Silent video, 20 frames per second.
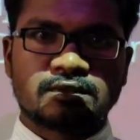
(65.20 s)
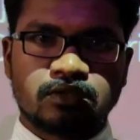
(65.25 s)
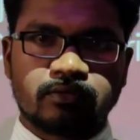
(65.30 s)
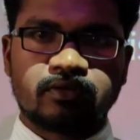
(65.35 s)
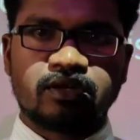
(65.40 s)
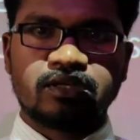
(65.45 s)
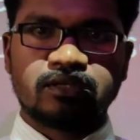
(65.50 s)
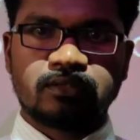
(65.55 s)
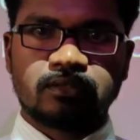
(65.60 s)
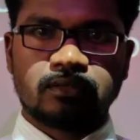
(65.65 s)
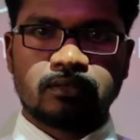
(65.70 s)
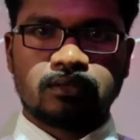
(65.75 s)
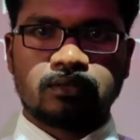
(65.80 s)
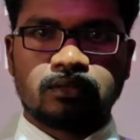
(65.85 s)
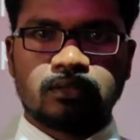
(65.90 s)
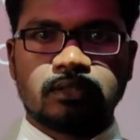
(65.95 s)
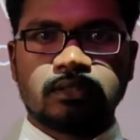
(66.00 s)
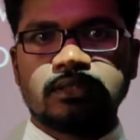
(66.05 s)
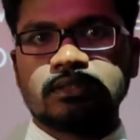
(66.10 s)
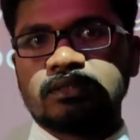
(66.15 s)
Right?
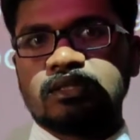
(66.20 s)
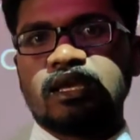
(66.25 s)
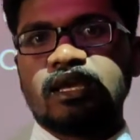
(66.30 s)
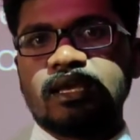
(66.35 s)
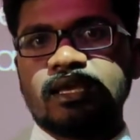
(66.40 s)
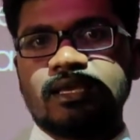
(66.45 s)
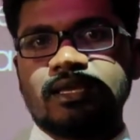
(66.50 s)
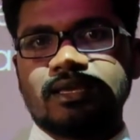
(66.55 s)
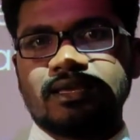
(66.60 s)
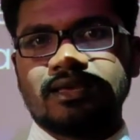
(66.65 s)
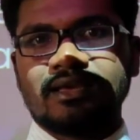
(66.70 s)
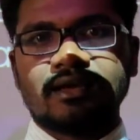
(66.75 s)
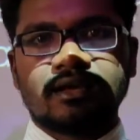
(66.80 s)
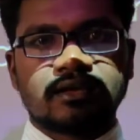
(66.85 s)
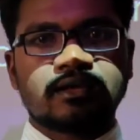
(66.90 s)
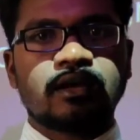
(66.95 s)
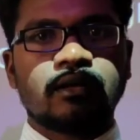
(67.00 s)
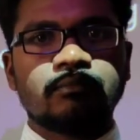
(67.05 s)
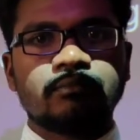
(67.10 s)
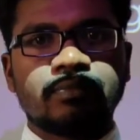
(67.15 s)
They
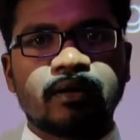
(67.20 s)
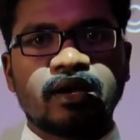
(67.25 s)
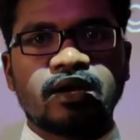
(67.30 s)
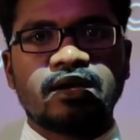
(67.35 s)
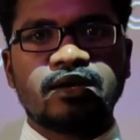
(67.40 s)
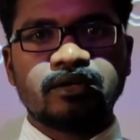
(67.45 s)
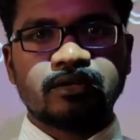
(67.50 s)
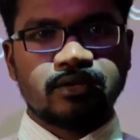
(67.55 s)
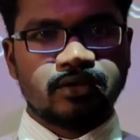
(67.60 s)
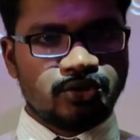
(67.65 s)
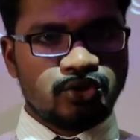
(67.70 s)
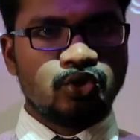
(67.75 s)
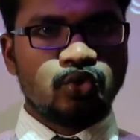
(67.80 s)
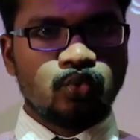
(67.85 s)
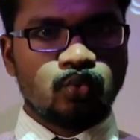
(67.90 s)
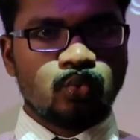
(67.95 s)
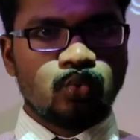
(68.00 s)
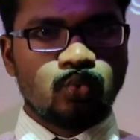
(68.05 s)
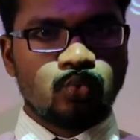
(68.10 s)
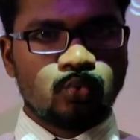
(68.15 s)
compare
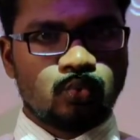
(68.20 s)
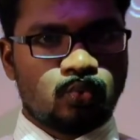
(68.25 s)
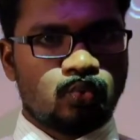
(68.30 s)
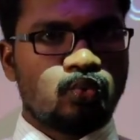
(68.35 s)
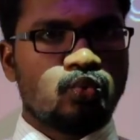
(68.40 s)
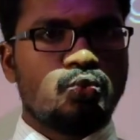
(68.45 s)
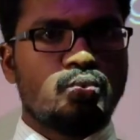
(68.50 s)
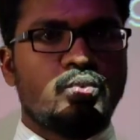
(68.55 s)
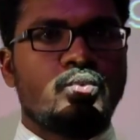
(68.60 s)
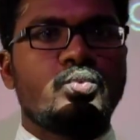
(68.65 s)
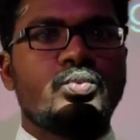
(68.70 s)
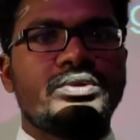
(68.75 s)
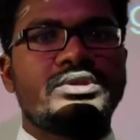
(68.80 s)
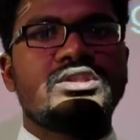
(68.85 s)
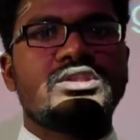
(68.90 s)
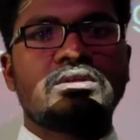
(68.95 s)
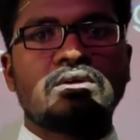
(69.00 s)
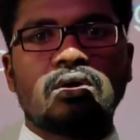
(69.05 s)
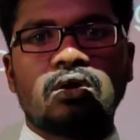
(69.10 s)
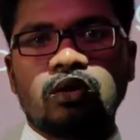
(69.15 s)
you
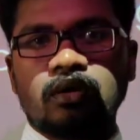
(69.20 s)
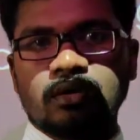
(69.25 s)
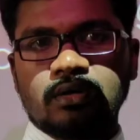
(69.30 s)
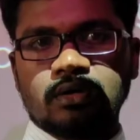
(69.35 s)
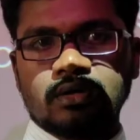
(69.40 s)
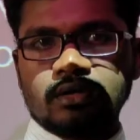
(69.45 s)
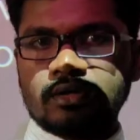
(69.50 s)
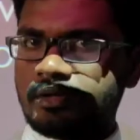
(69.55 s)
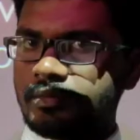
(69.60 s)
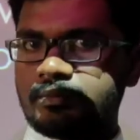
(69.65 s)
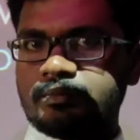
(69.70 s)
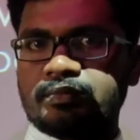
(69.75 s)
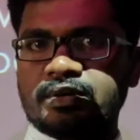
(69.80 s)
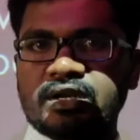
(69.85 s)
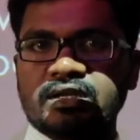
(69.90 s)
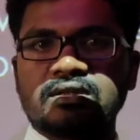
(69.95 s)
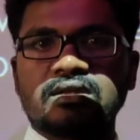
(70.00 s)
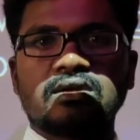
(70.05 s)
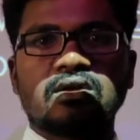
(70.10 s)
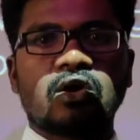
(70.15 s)
with your
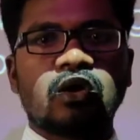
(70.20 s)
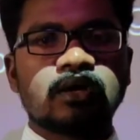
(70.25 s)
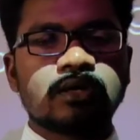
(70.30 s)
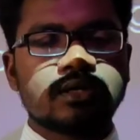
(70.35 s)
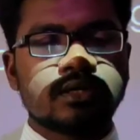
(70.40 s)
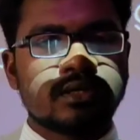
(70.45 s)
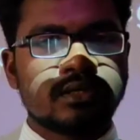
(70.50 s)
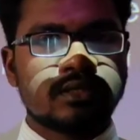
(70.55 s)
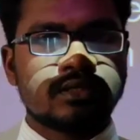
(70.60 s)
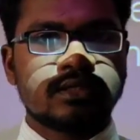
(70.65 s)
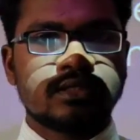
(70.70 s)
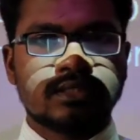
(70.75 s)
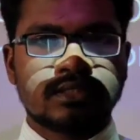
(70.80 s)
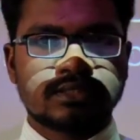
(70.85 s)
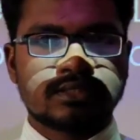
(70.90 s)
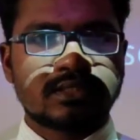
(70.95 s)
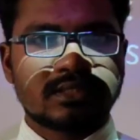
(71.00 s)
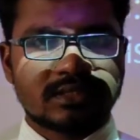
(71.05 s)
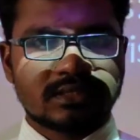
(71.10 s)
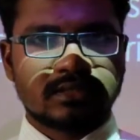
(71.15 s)
brother or
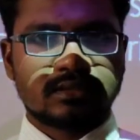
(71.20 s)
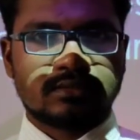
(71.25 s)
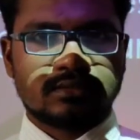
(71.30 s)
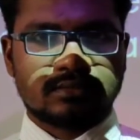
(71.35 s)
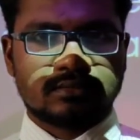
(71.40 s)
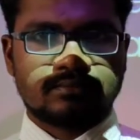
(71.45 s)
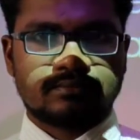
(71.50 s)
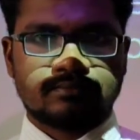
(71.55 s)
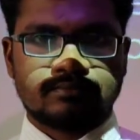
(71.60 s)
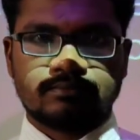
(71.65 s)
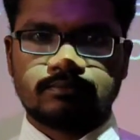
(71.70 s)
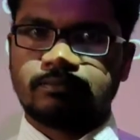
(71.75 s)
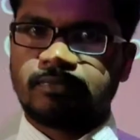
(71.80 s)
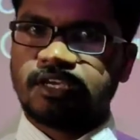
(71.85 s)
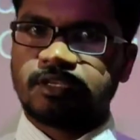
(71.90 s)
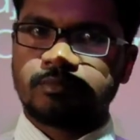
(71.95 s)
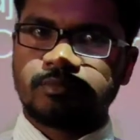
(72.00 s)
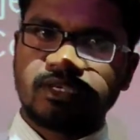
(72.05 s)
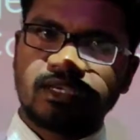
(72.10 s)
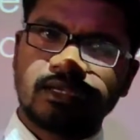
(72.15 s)
sister.
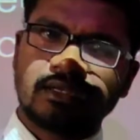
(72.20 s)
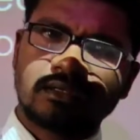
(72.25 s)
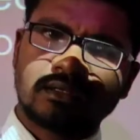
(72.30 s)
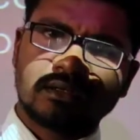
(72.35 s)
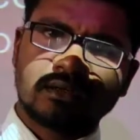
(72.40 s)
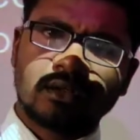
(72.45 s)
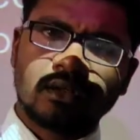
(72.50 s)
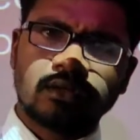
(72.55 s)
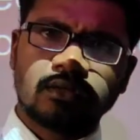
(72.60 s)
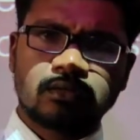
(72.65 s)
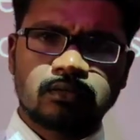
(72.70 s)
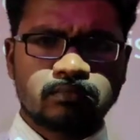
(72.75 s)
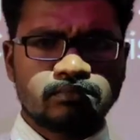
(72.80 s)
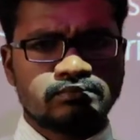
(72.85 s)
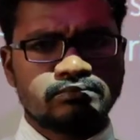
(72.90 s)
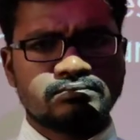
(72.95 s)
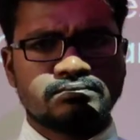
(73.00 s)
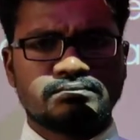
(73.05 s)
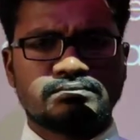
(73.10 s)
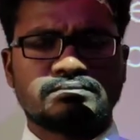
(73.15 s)
Might be elder or
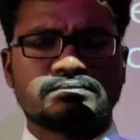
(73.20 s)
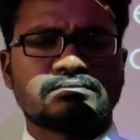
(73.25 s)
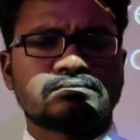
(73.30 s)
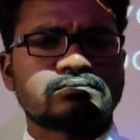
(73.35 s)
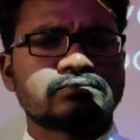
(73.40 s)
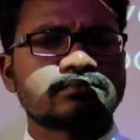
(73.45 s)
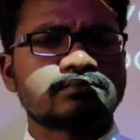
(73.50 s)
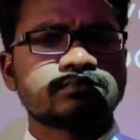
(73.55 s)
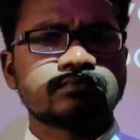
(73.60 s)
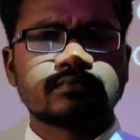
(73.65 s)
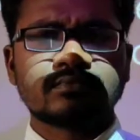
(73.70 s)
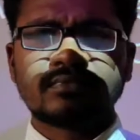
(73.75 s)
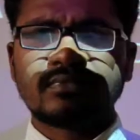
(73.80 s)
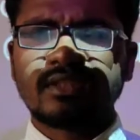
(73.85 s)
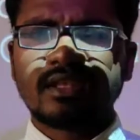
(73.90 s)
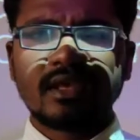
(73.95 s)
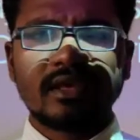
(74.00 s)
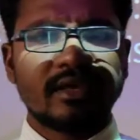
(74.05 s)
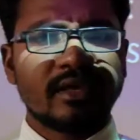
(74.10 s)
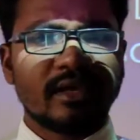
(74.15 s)

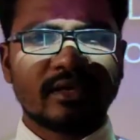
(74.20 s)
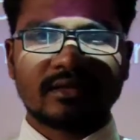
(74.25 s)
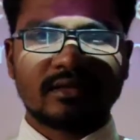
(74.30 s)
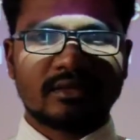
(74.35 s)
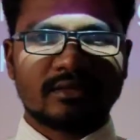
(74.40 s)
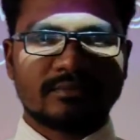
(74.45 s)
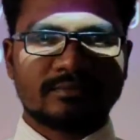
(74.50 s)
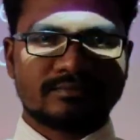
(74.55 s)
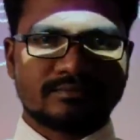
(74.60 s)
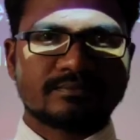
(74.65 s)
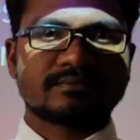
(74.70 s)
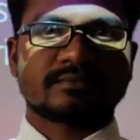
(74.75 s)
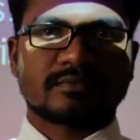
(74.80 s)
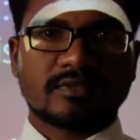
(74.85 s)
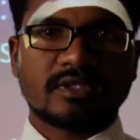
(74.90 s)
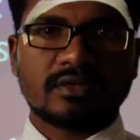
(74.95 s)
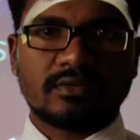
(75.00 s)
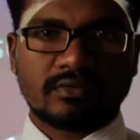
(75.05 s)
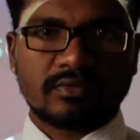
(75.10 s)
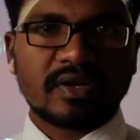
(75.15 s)
younger.
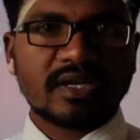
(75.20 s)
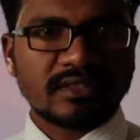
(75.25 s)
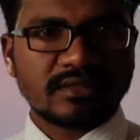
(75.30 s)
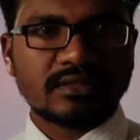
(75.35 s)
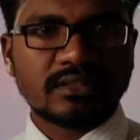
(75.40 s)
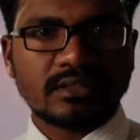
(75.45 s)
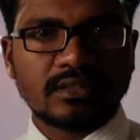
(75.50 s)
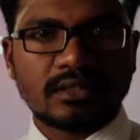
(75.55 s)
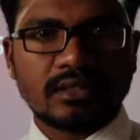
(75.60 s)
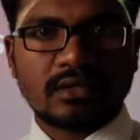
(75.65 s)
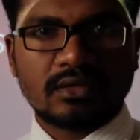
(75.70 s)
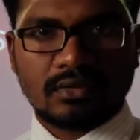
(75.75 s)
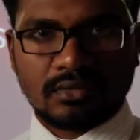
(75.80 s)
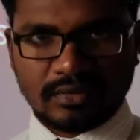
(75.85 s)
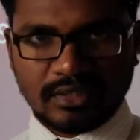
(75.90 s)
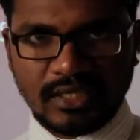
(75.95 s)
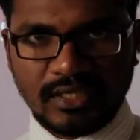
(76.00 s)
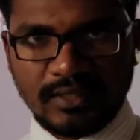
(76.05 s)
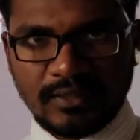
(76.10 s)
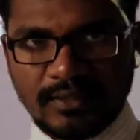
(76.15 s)
Right?
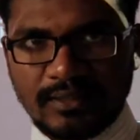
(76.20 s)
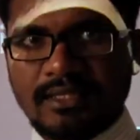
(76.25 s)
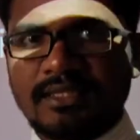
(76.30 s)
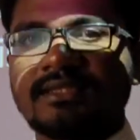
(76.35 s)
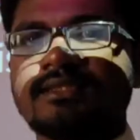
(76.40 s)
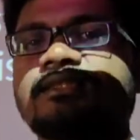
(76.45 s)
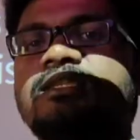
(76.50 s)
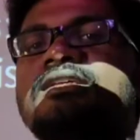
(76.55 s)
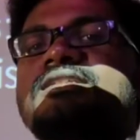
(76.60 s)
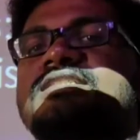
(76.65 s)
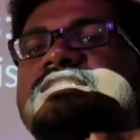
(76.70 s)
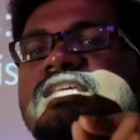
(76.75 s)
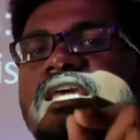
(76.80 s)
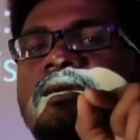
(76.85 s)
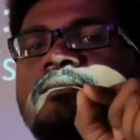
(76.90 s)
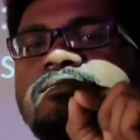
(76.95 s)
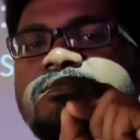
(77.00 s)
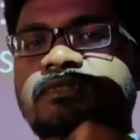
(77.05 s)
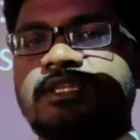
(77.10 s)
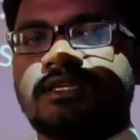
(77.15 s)
Okay? The
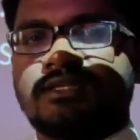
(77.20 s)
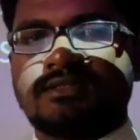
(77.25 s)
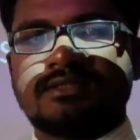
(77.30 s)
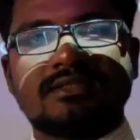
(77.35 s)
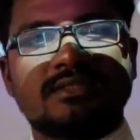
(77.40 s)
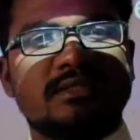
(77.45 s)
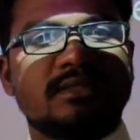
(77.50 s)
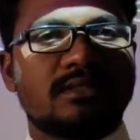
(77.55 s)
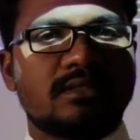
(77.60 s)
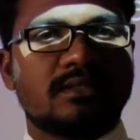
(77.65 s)
same things.